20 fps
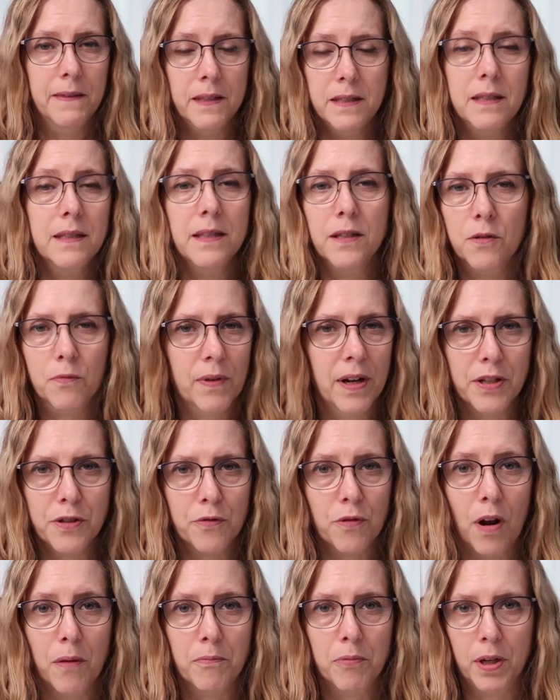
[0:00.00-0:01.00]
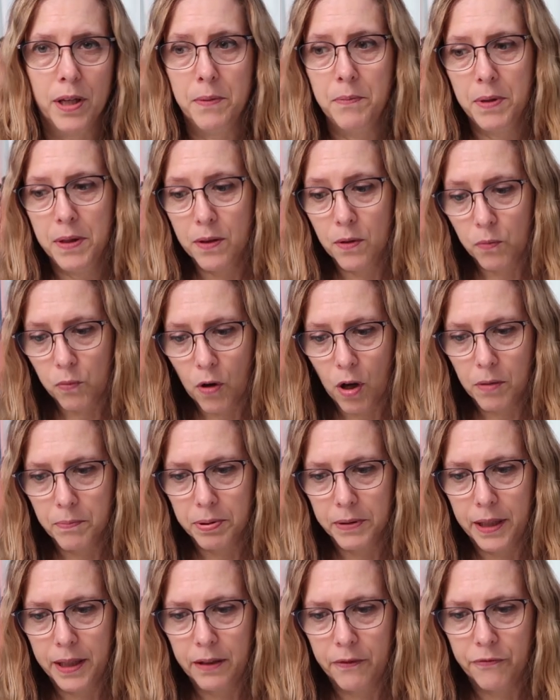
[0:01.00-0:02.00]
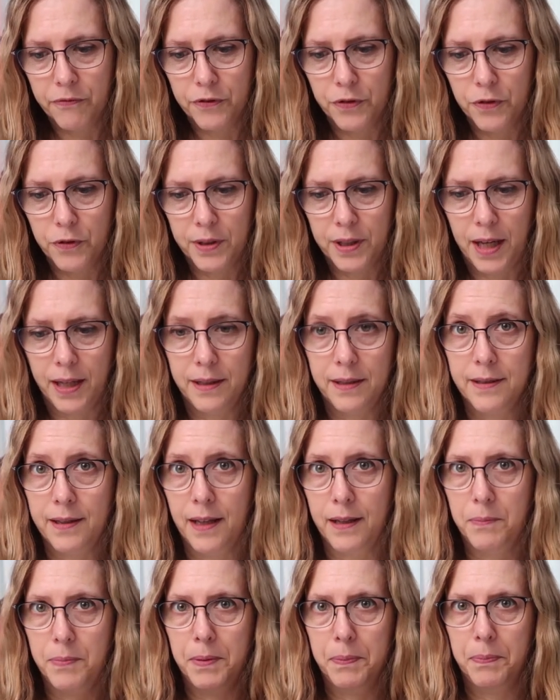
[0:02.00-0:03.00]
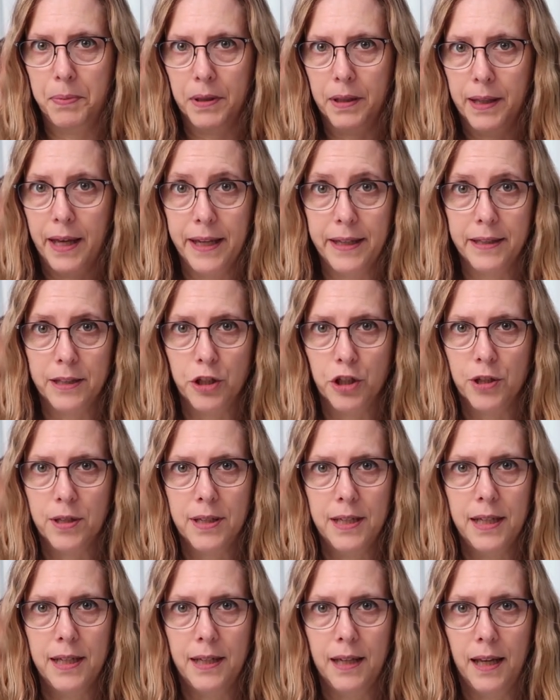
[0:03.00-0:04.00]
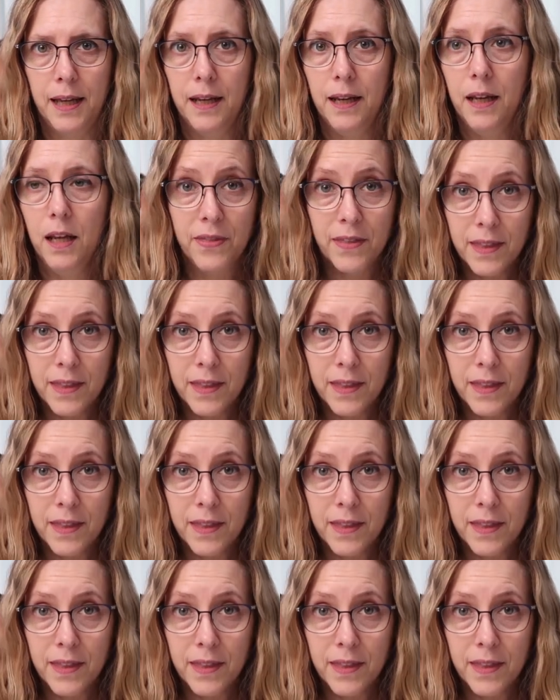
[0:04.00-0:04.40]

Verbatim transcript: This isn't a restaurant bringing me the wrong plate of food and I decide to be polite and just eat it.